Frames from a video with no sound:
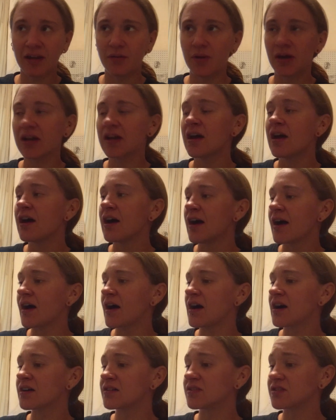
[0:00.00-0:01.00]
Anyway,
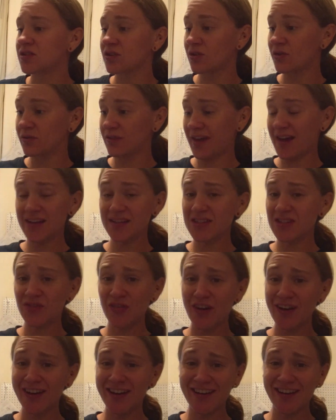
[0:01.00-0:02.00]
uh, so that's
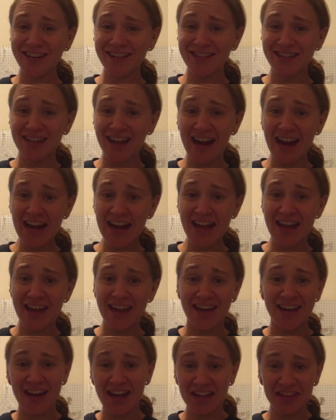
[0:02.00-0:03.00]
fun and
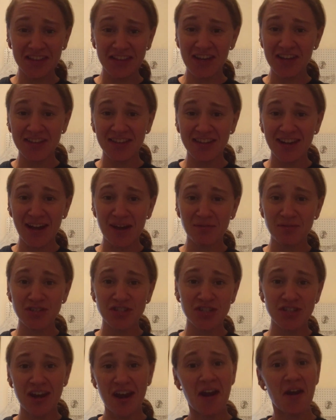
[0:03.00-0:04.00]
exciting, and I thought that I would
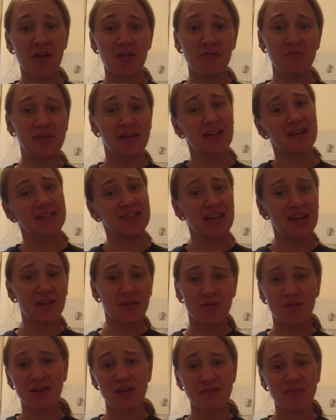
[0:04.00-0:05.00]
share because I had
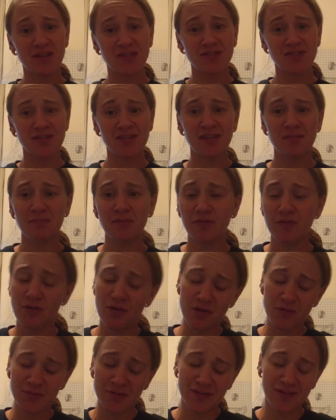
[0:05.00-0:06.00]
already mentioned it
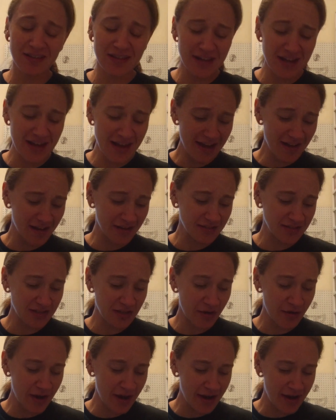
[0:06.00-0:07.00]
before, but yeah.
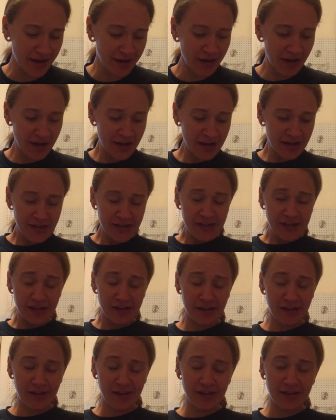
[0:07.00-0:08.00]
So, uh,
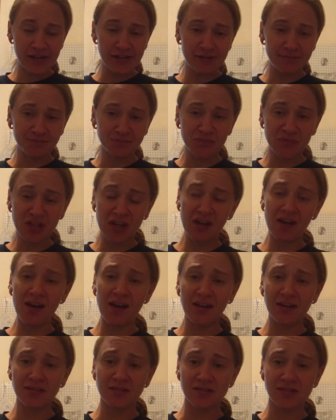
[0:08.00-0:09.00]

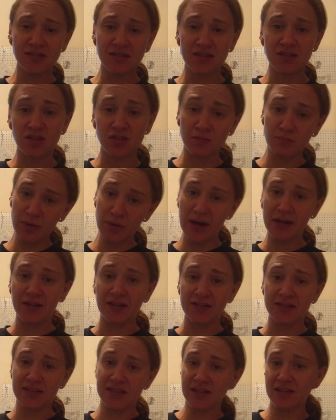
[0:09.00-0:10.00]
cons to the
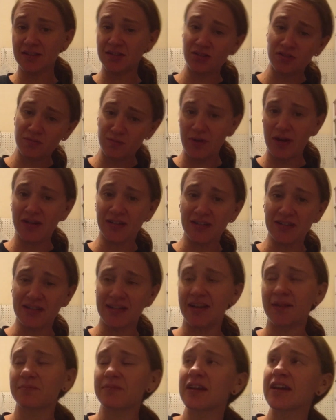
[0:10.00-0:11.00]
pregnancy, let's do the
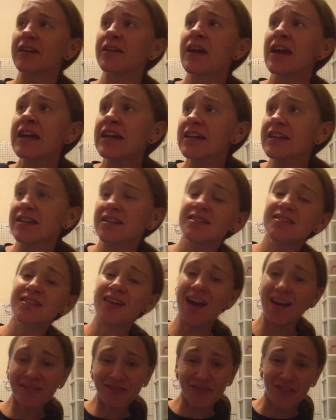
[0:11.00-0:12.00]
pregnancy update, is
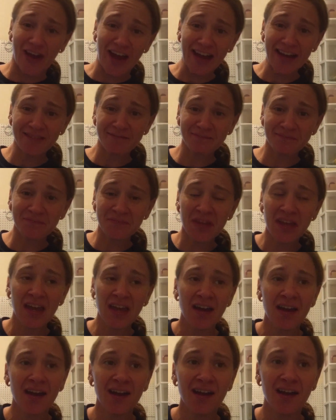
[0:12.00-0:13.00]
I'm fat,
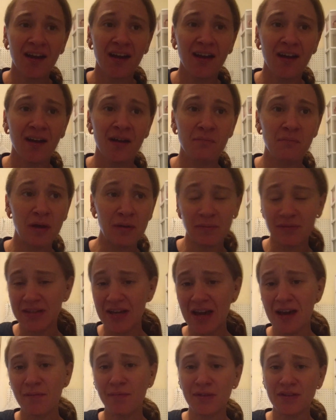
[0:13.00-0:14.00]
uh, my
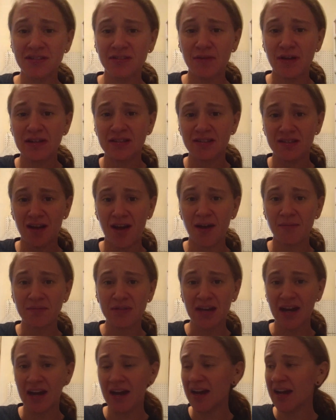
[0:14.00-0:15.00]
metabolism has
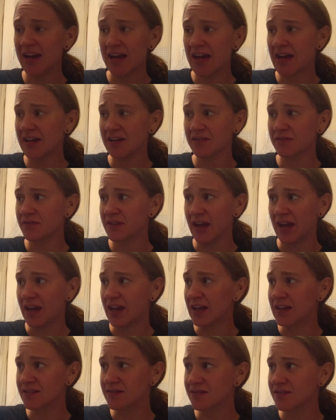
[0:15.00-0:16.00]
stopped, I have
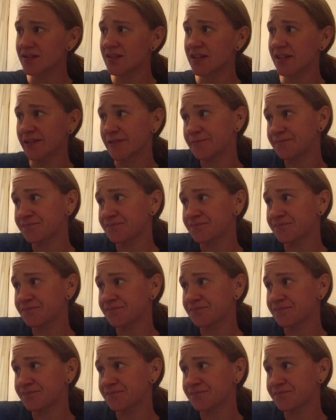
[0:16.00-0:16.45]
gained,